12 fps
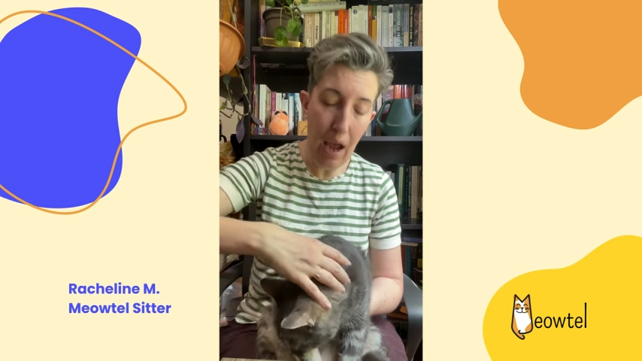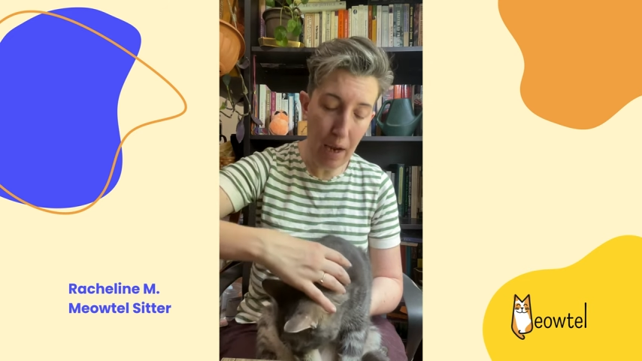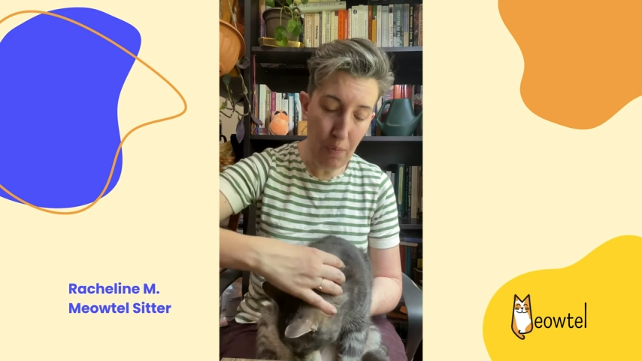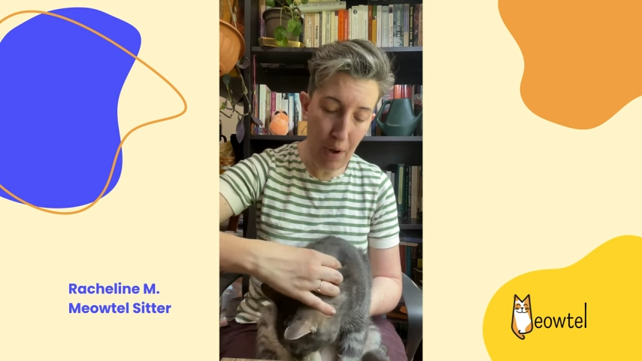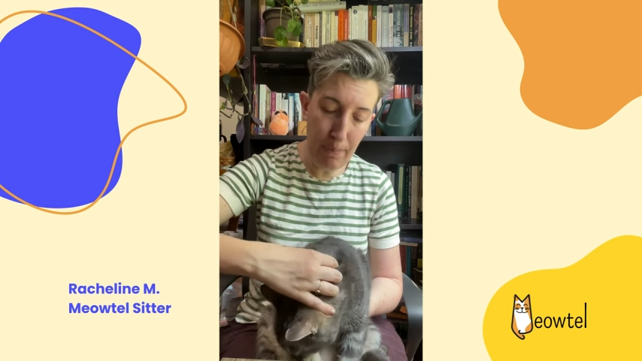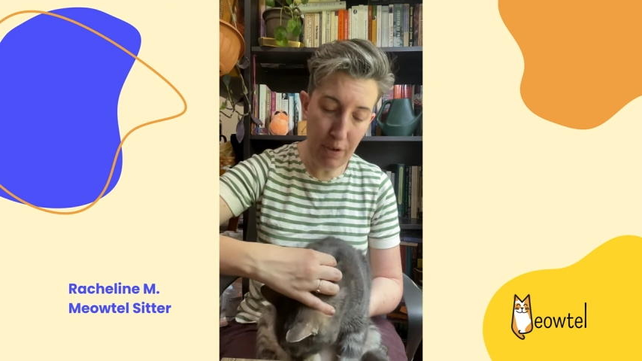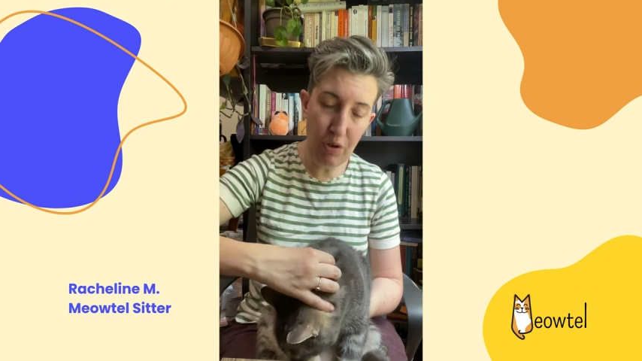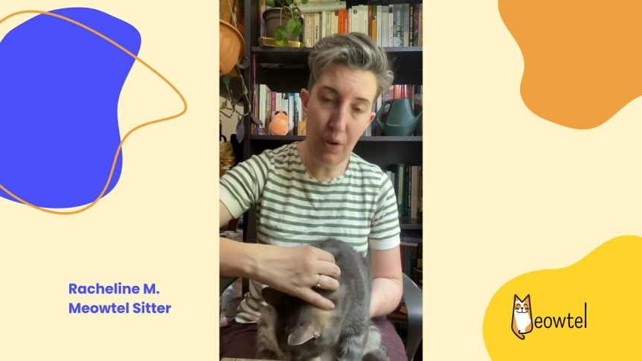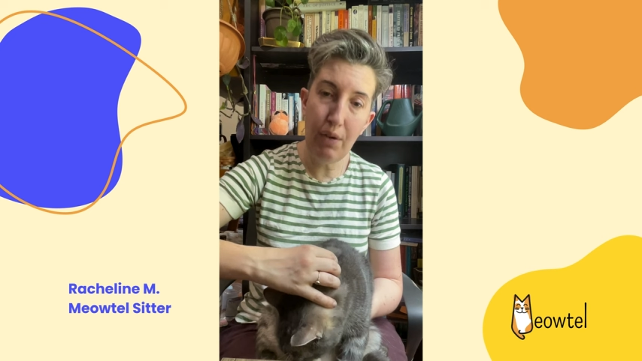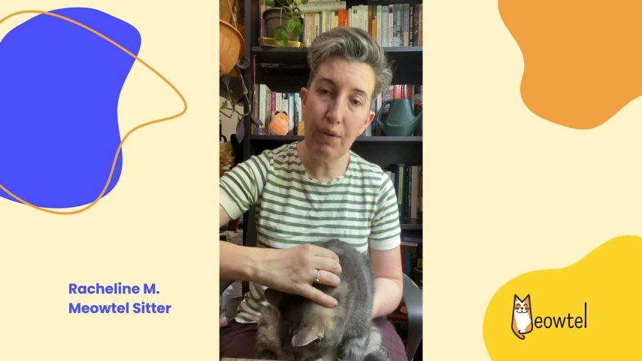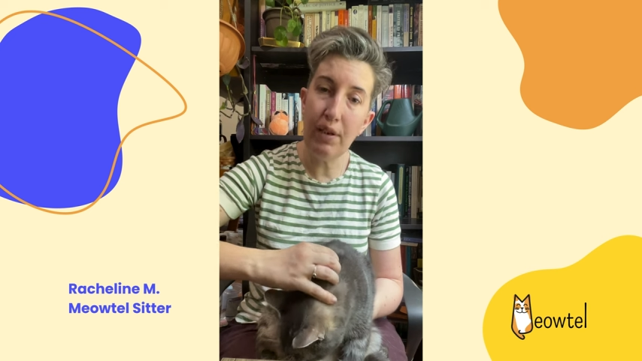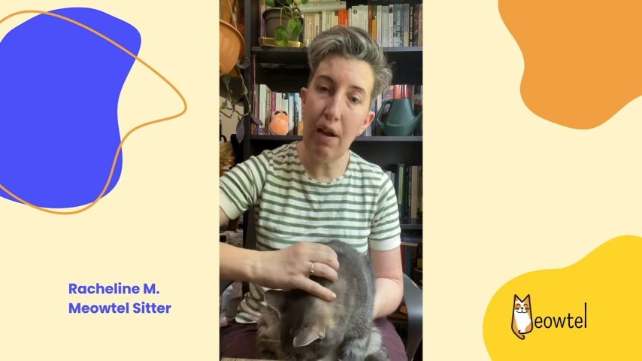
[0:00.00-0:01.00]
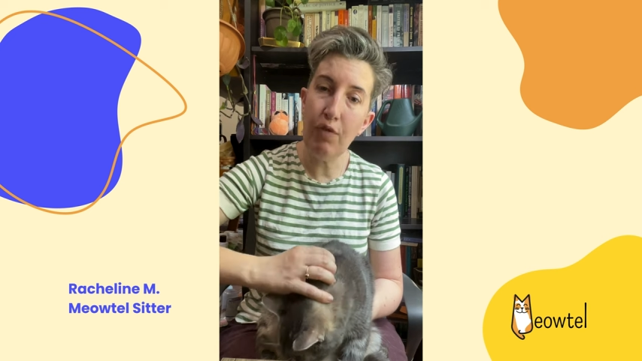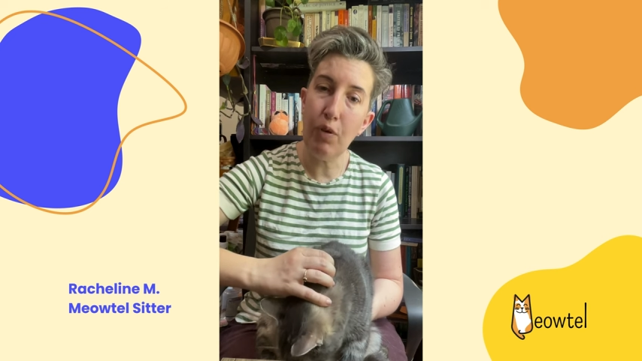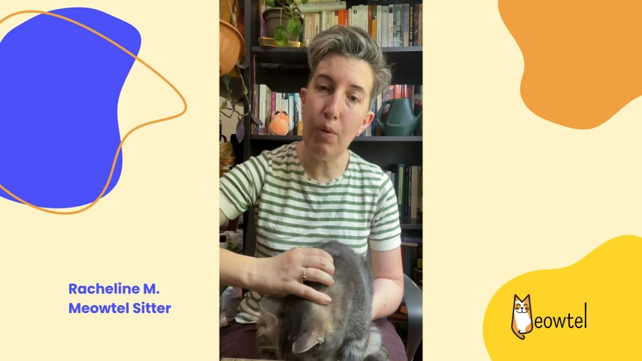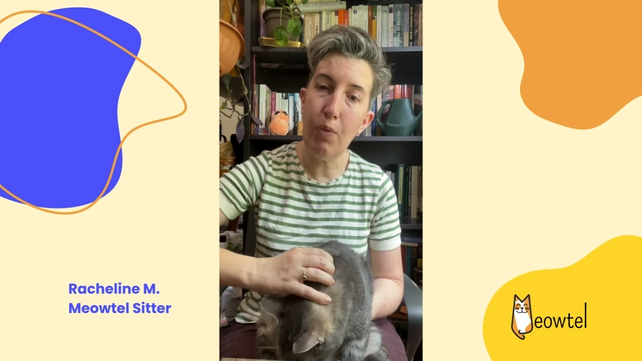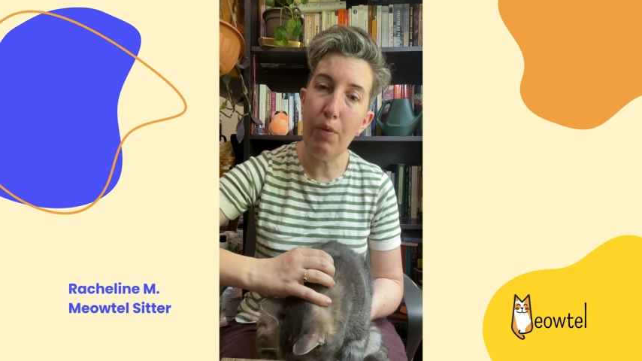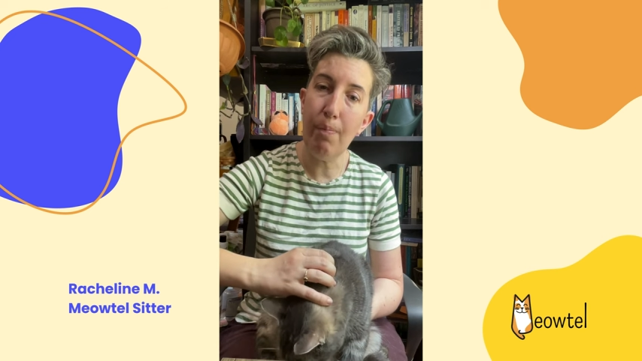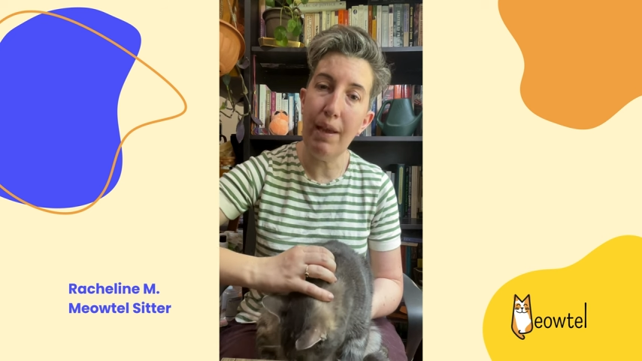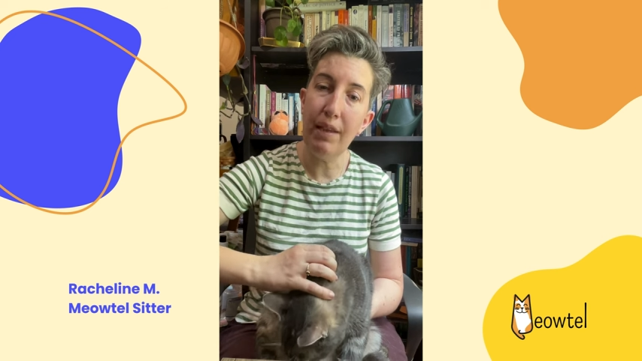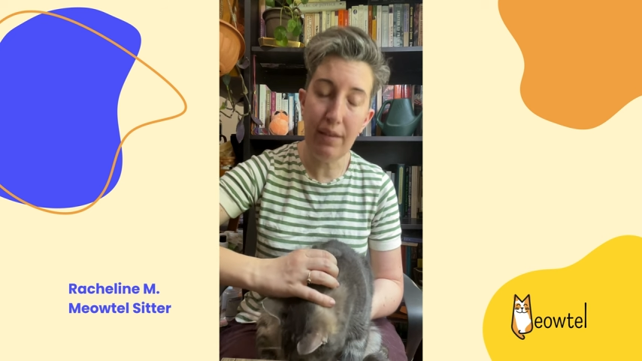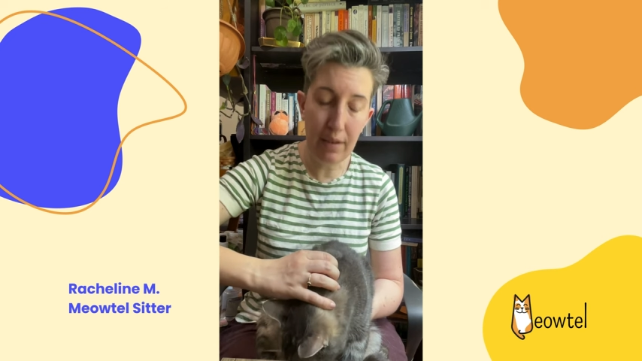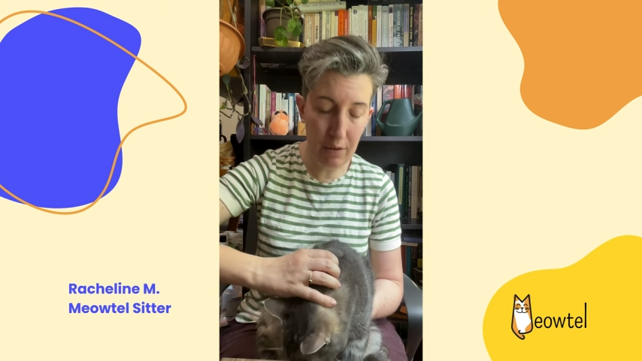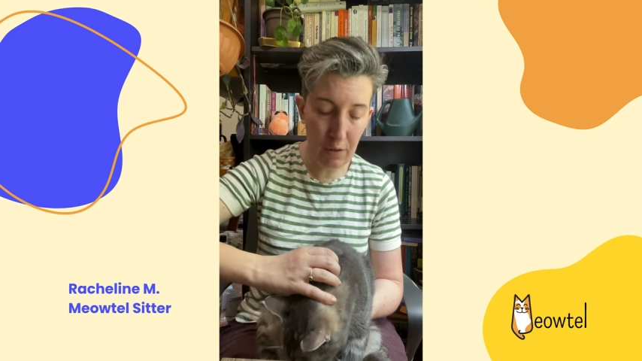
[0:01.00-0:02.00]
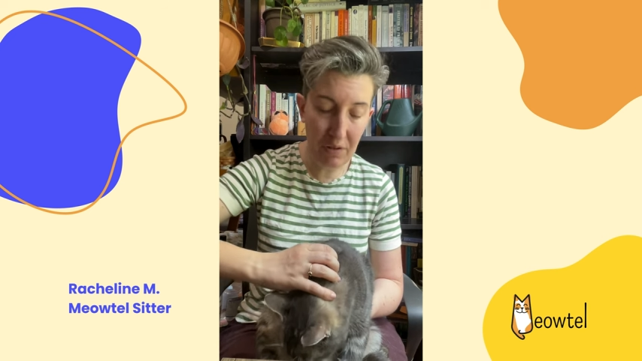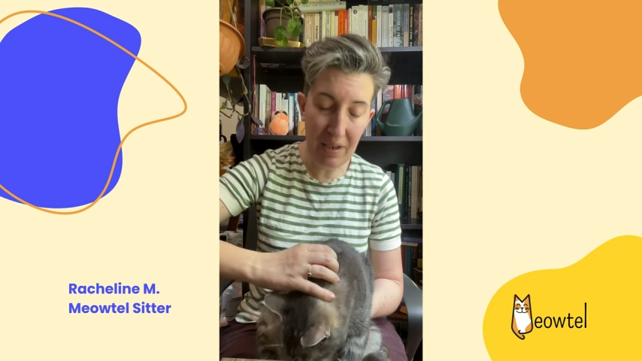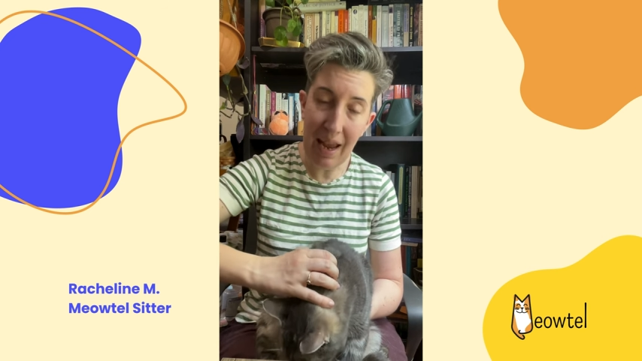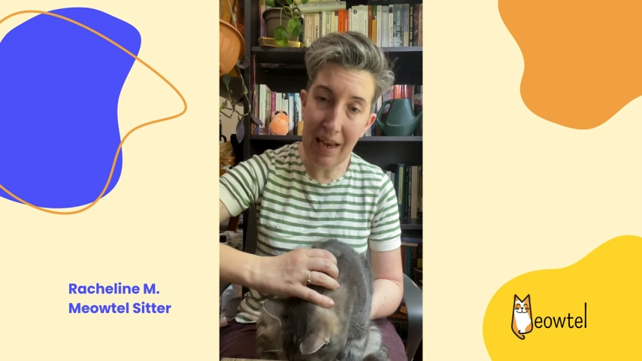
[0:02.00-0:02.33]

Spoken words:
I'd want to be sure he was comfortable with my sitter